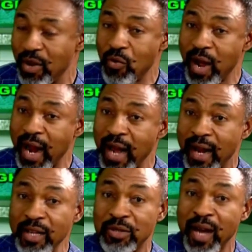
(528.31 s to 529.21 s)
We're
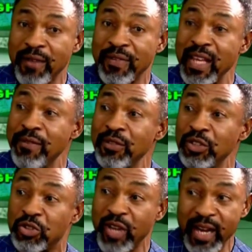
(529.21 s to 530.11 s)
likely to have
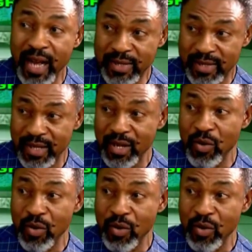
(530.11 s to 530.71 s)
even traders.